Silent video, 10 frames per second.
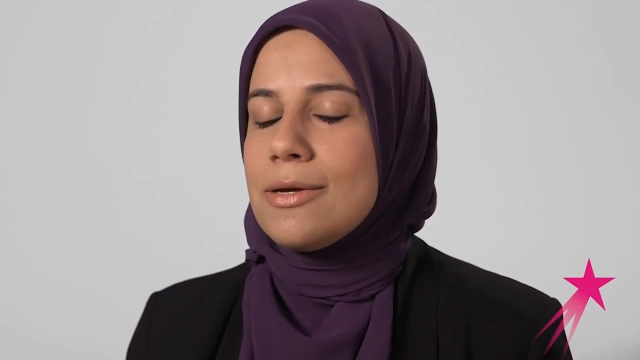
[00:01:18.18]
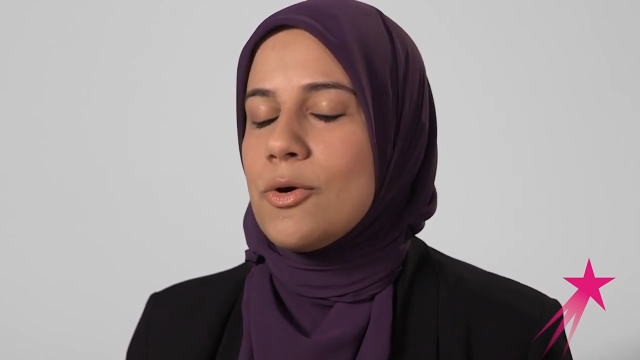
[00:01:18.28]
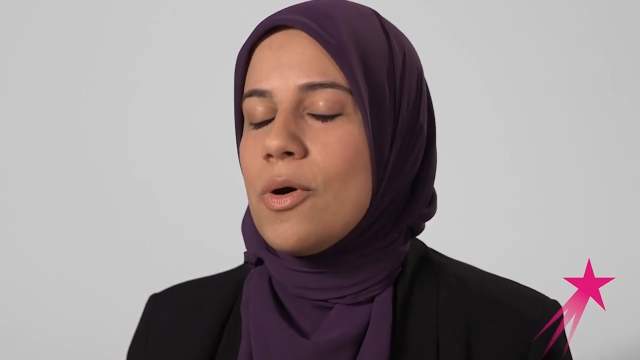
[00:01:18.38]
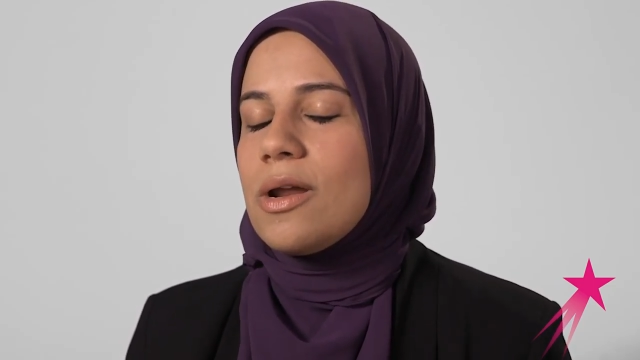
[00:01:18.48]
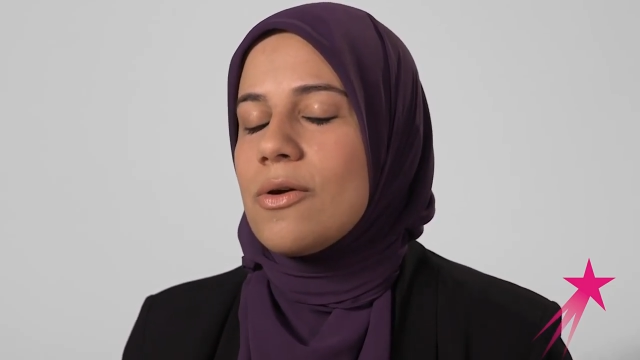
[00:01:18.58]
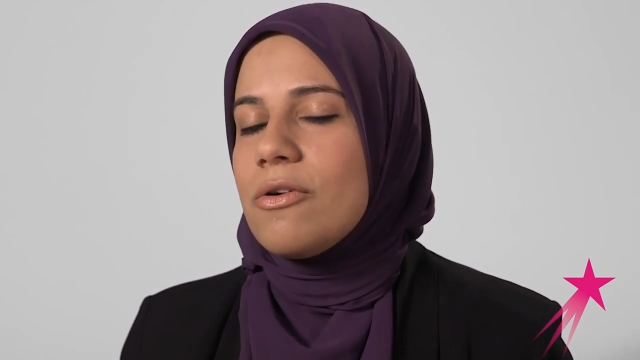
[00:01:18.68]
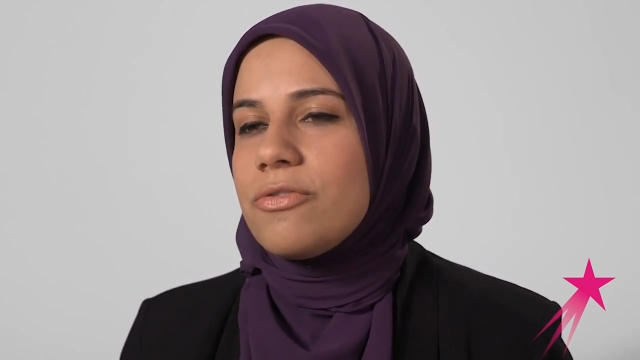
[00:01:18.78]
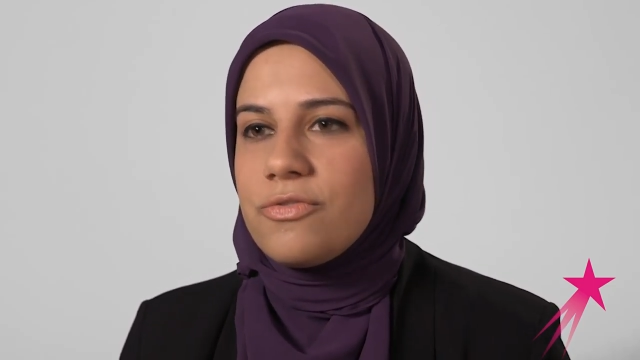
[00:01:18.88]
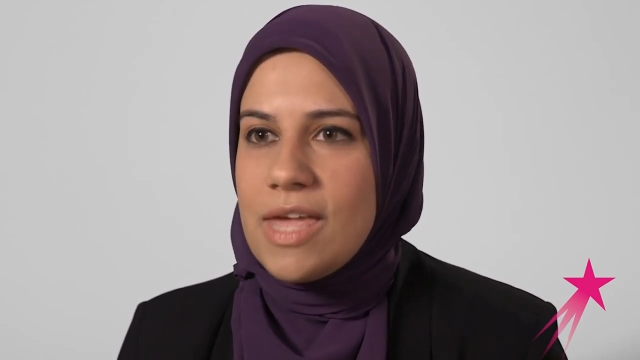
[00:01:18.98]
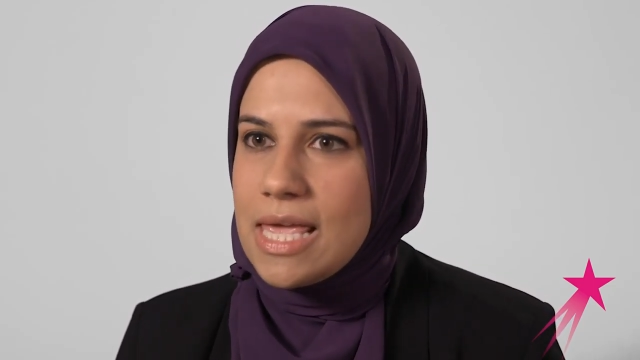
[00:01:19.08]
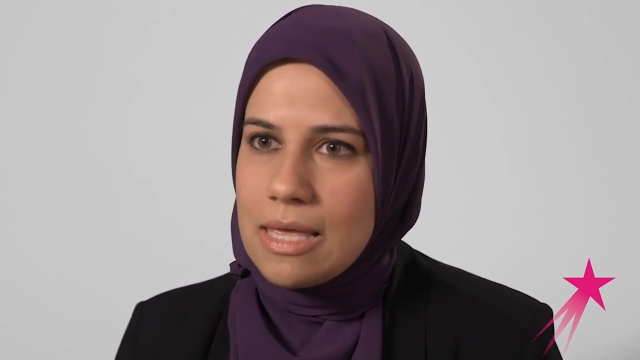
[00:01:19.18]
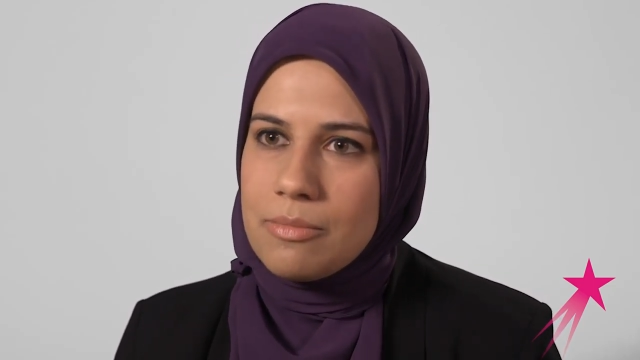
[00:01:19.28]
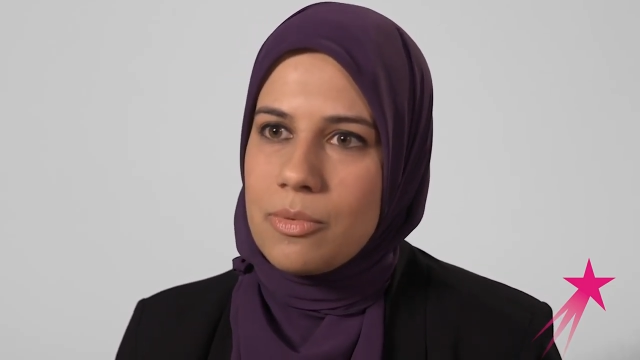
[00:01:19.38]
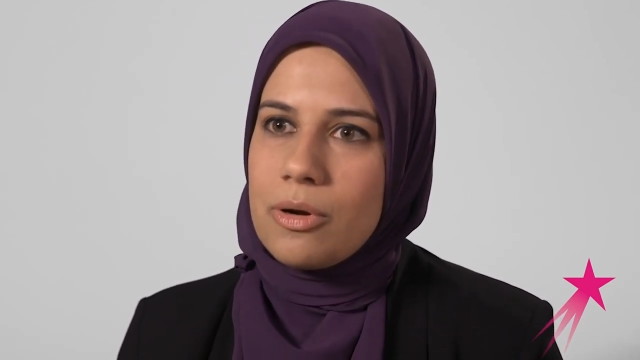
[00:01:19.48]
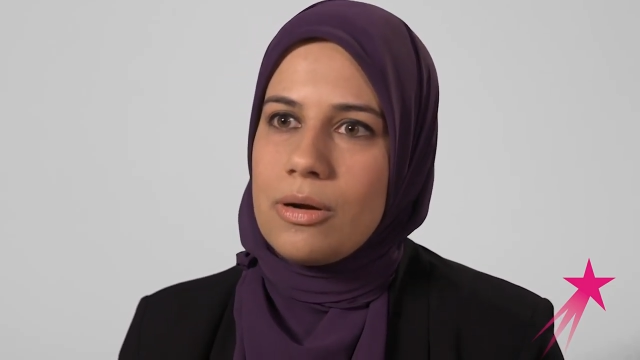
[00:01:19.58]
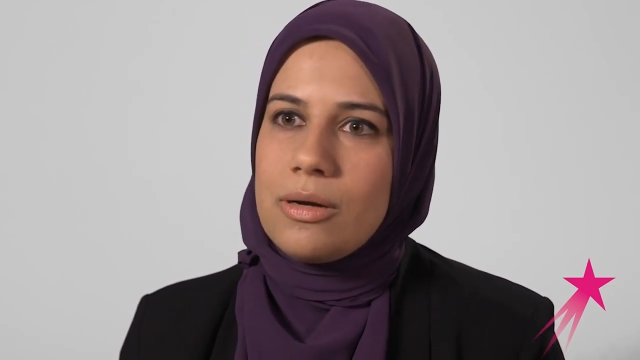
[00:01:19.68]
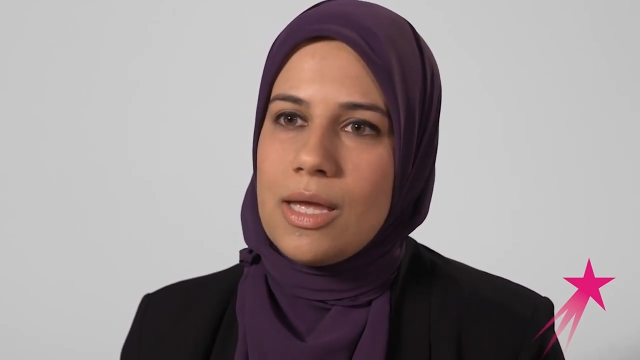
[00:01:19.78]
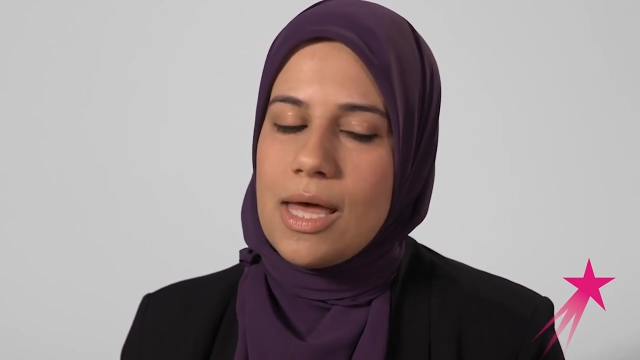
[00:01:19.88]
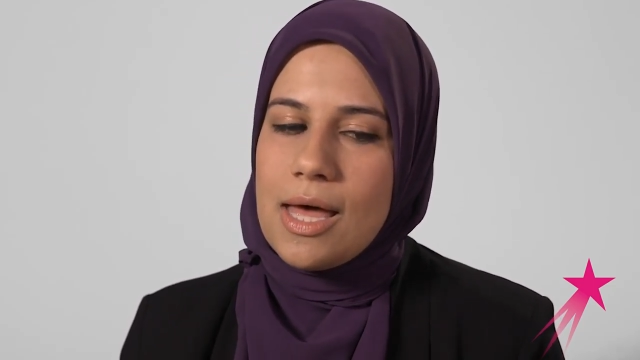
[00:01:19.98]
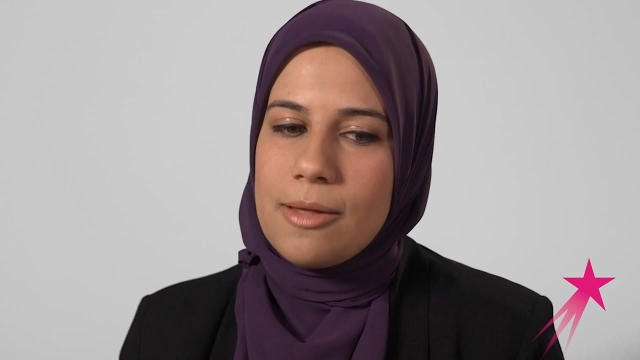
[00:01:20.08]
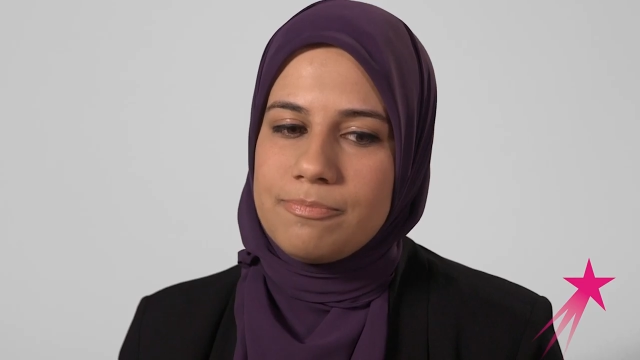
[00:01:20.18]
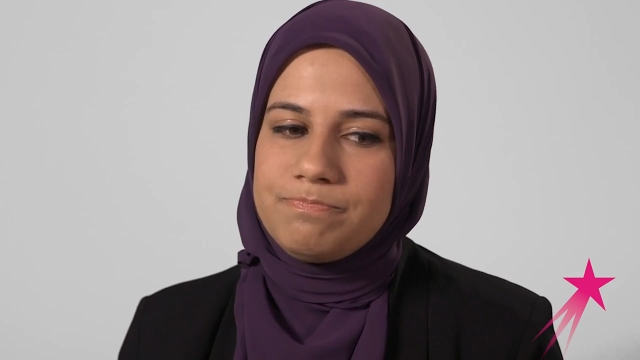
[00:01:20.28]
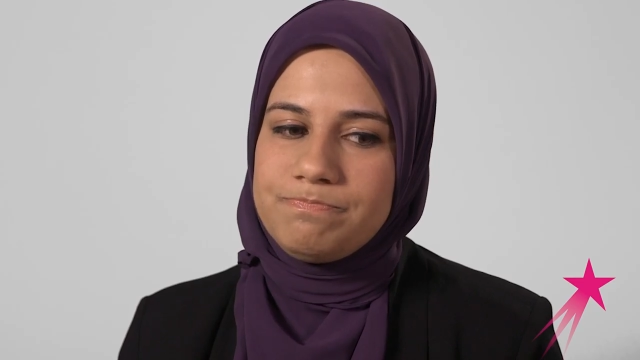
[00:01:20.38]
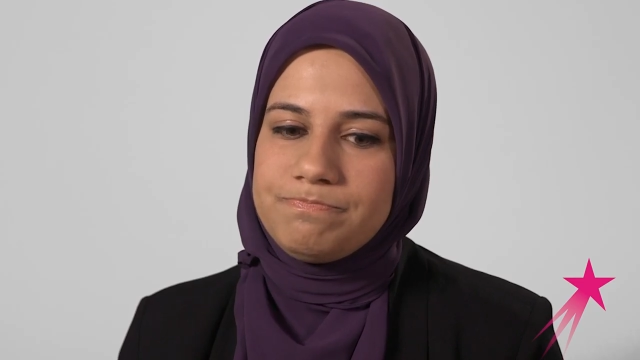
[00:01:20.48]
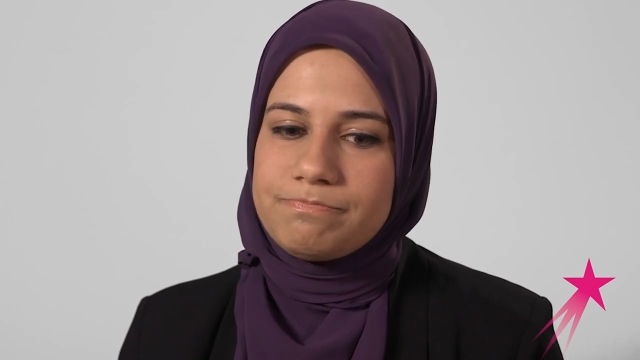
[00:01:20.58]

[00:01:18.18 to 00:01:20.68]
quote-unquote fame or um,